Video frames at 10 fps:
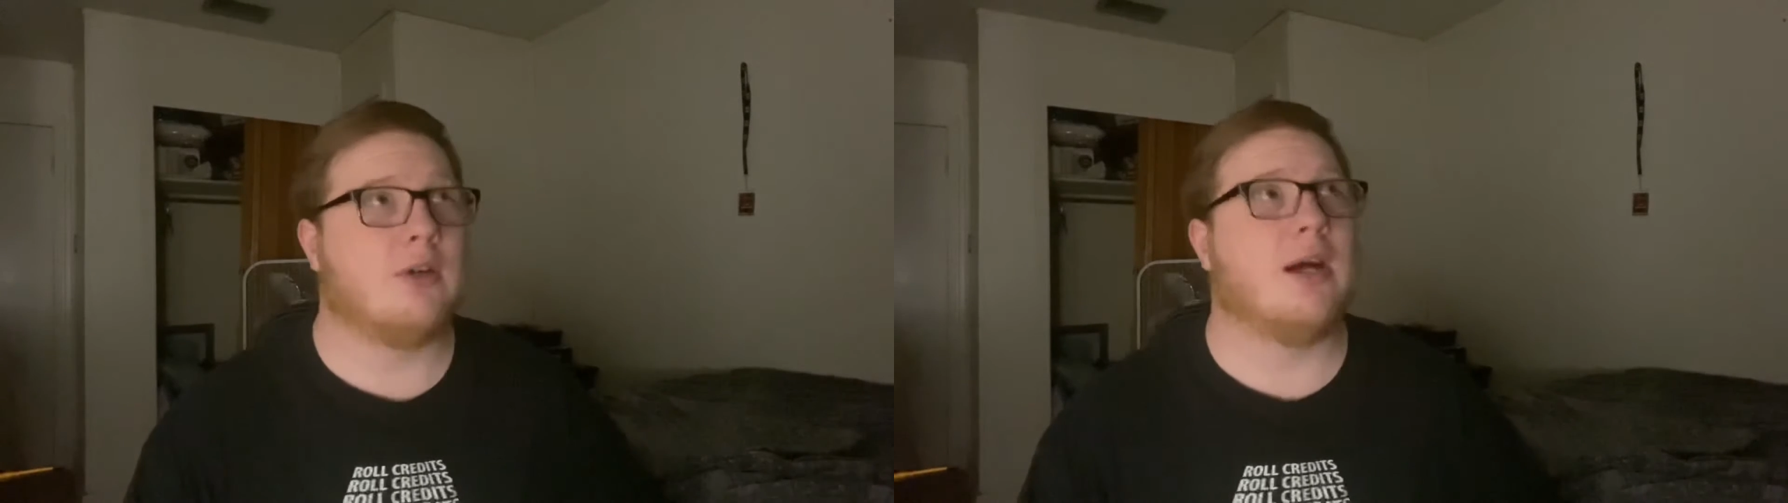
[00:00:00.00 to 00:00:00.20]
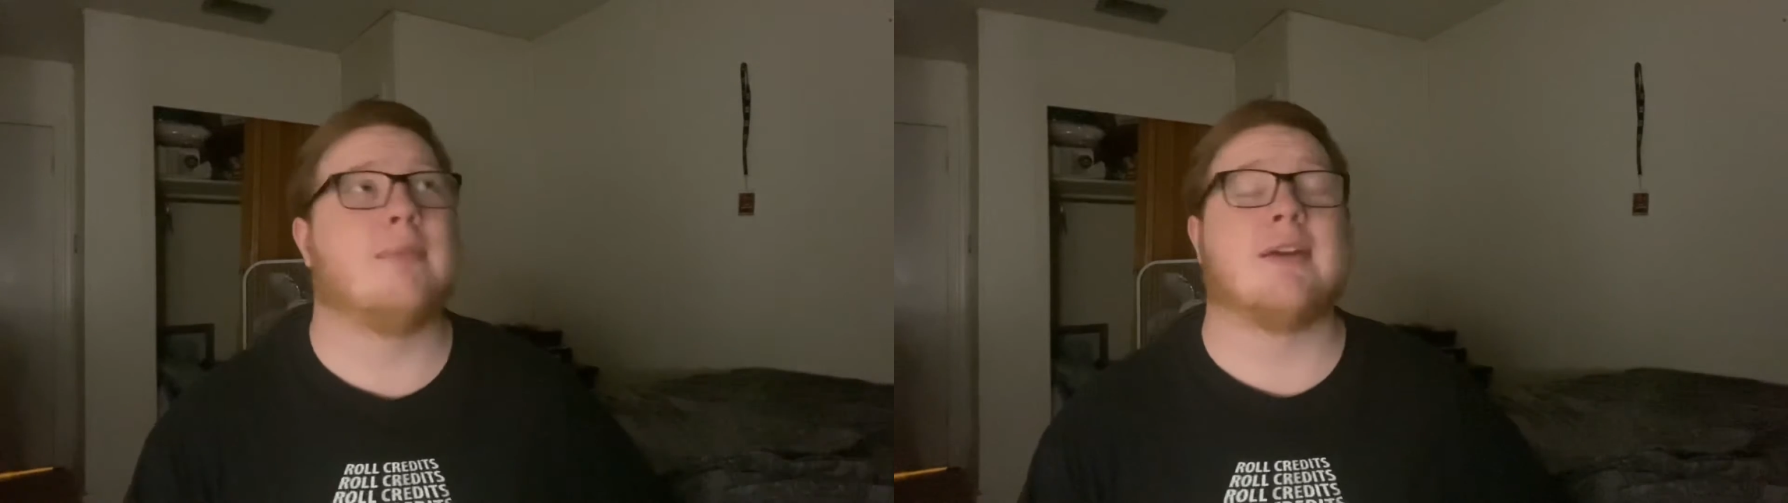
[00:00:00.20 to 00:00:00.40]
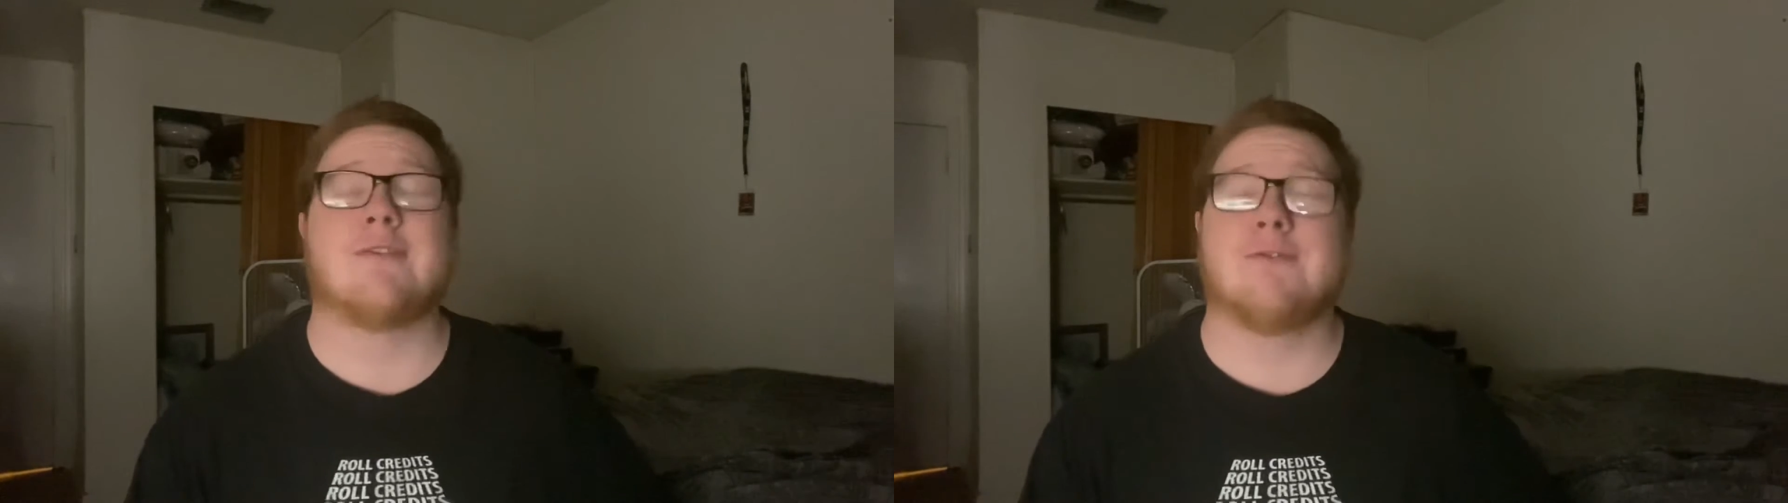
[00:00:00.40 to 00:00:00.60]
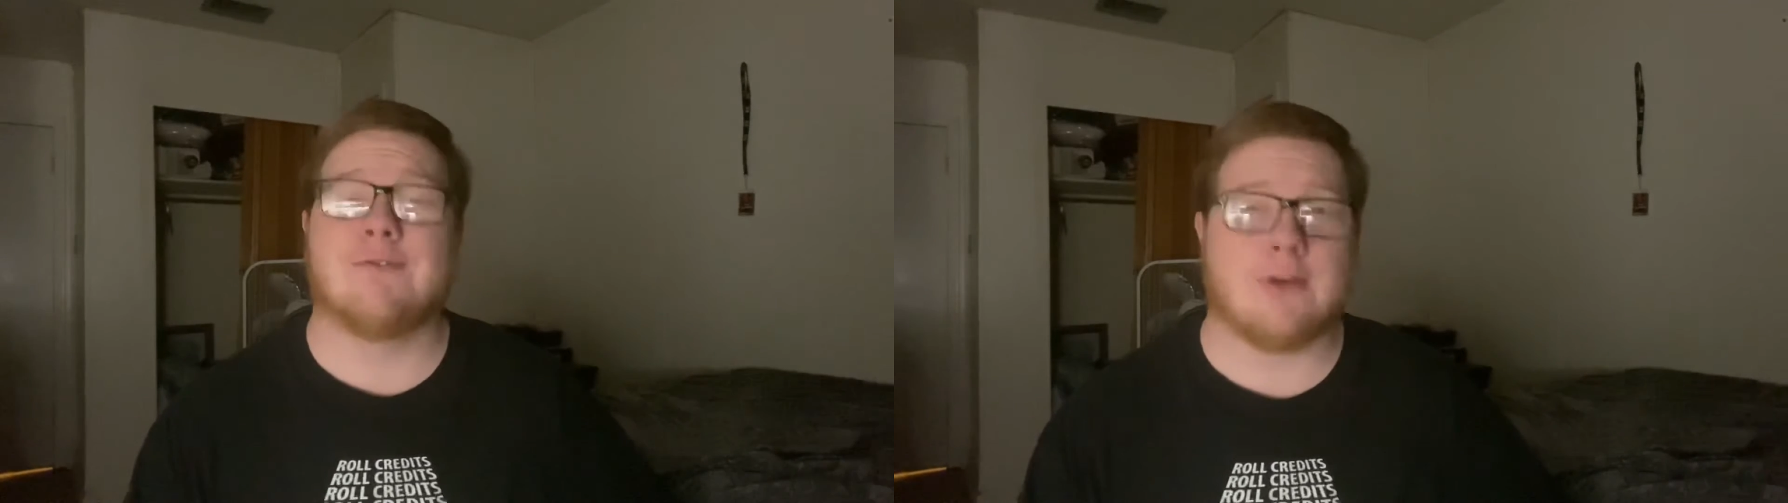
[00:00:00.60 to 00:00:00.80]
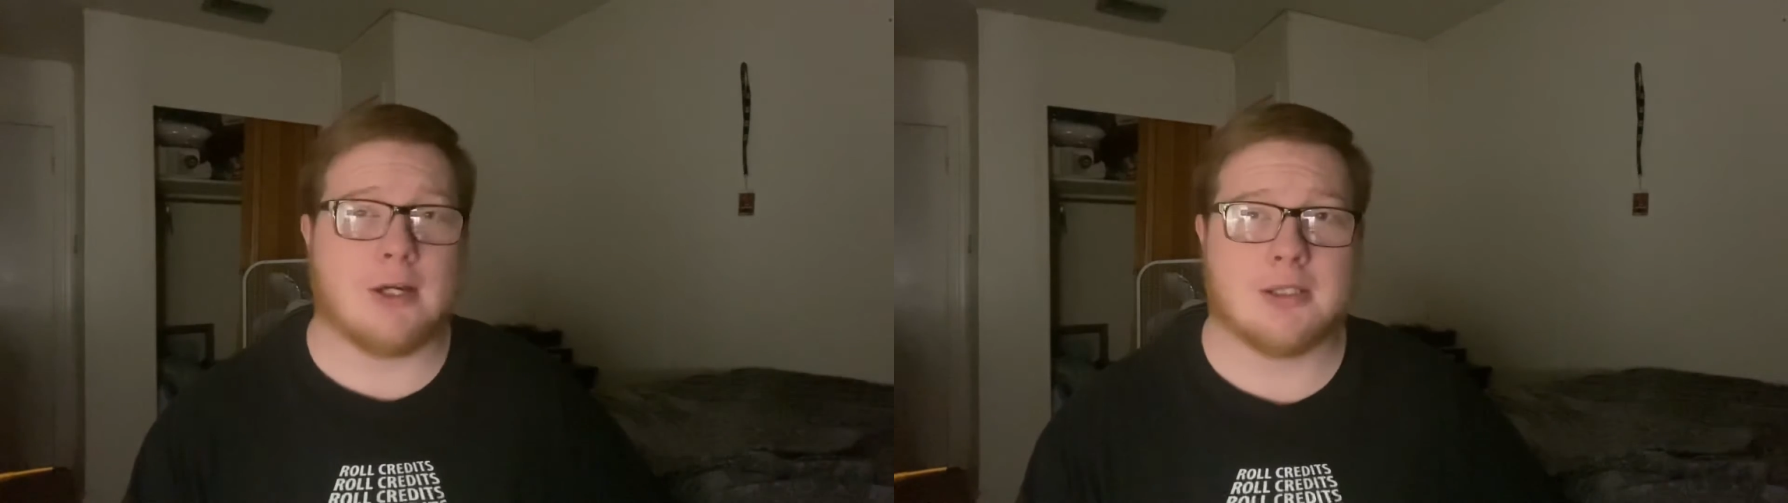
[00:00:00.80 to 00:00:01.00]
I'm like,
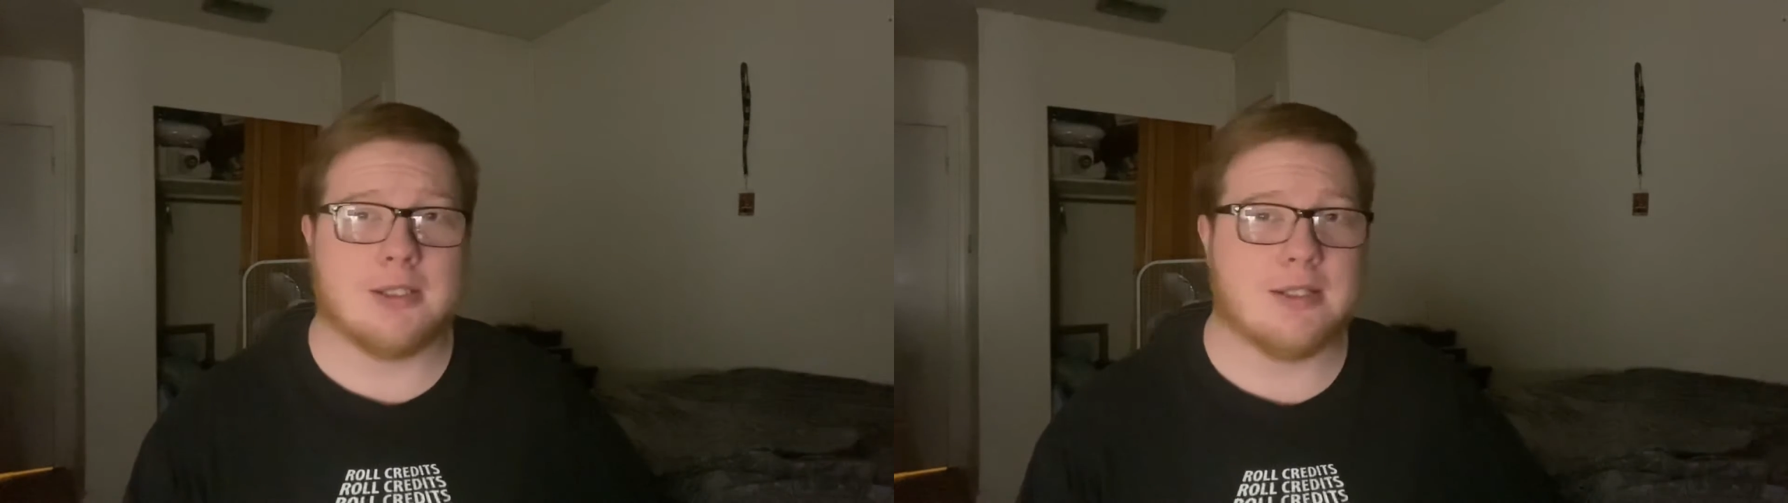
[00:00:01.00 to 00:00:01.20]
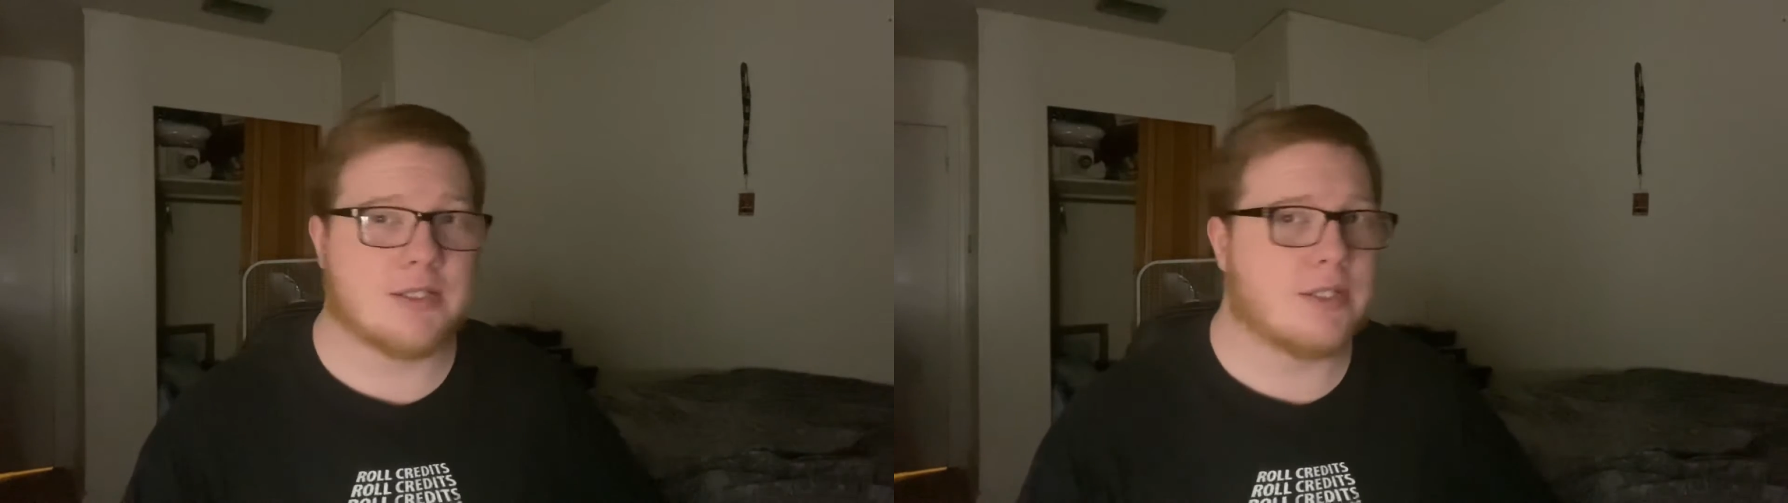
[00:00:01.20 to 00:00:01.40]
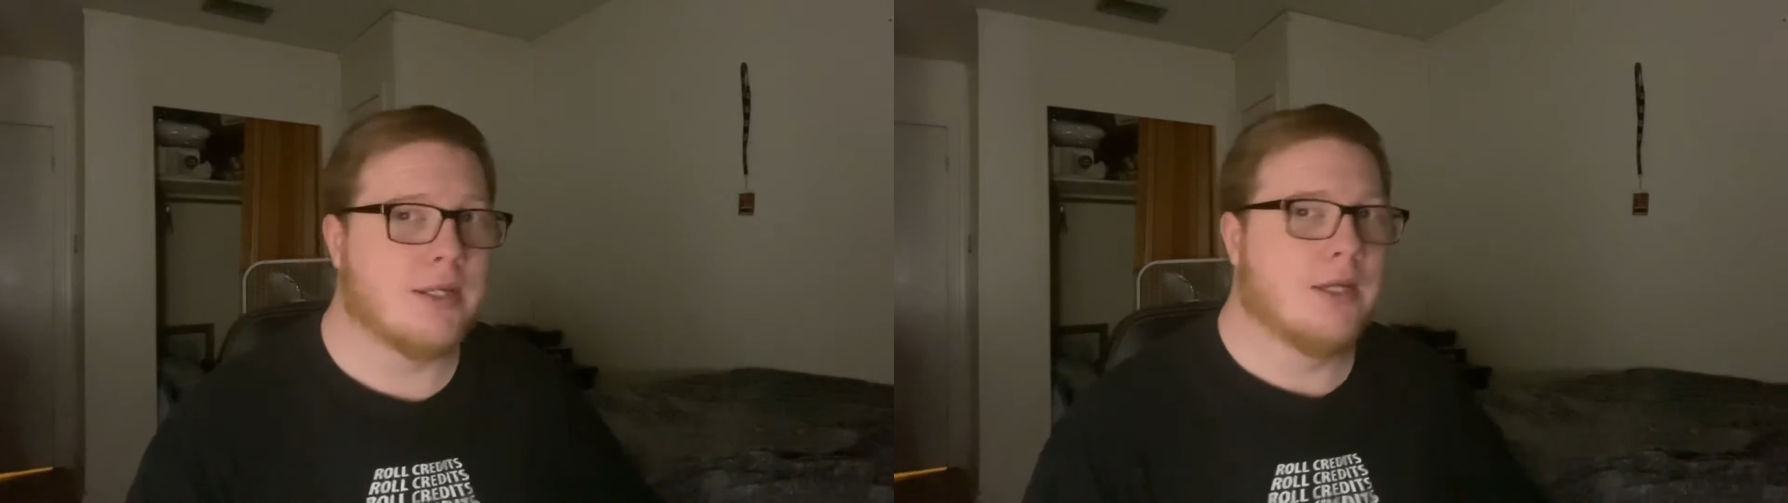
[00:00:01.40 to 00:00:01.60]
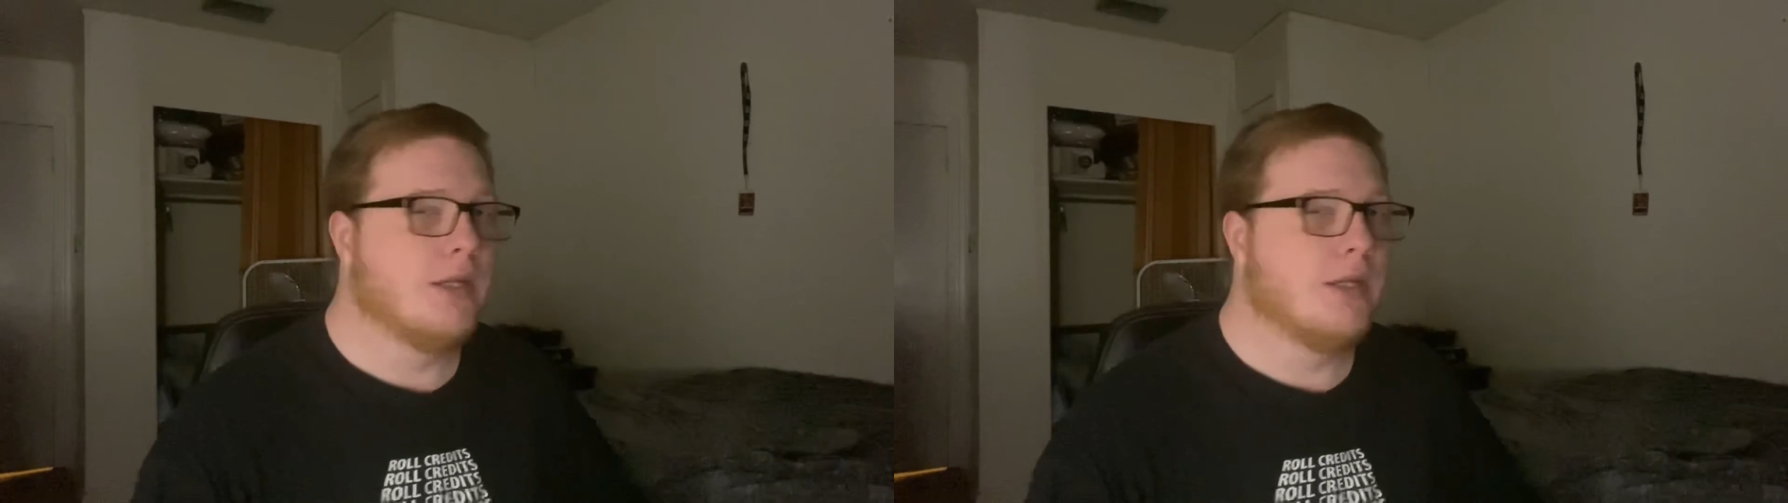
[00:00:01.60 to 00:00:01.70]
fuck this.